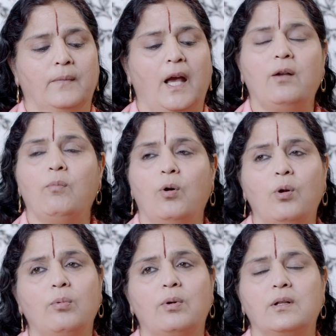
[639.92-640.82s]
And
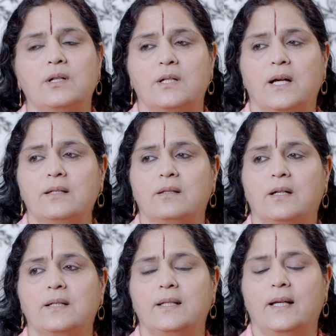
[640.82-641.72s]
moreover, the
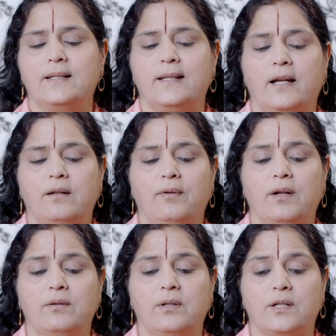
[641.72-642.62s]
Shastra says that
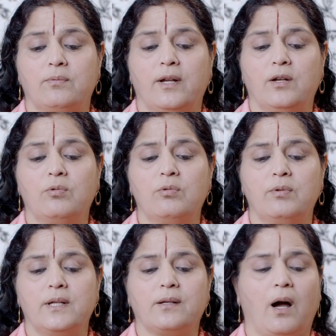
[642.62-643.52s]
when
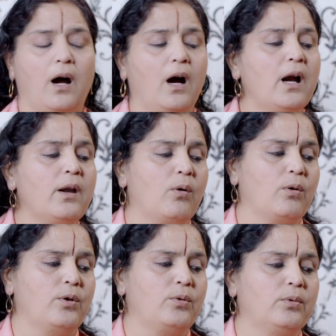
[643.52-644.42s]
Guru is hard
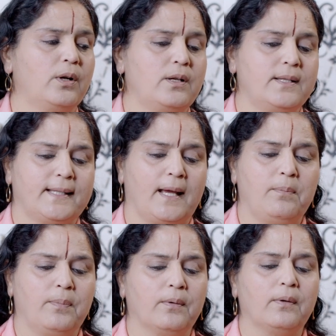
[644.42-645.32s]
onto a
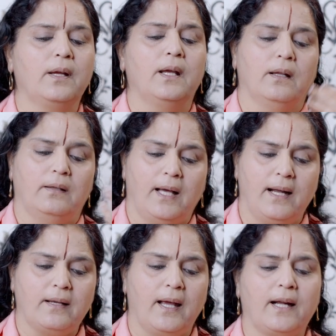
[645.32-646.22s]
disciple,
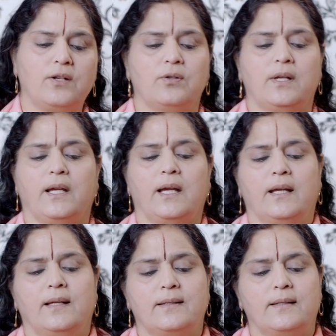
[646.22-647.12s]
that actually
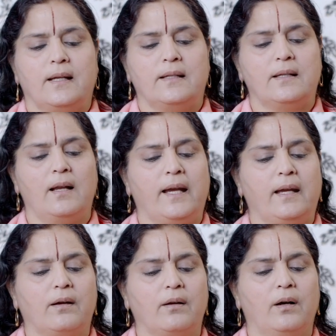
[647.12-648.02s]
is
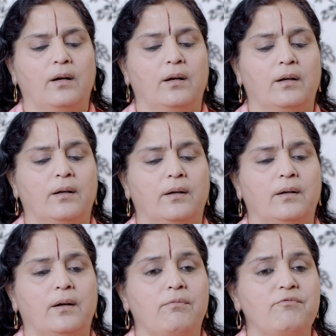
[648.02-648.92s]
like
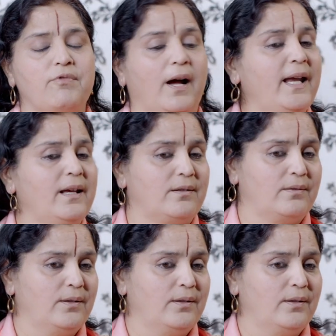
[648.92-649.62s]
a fire.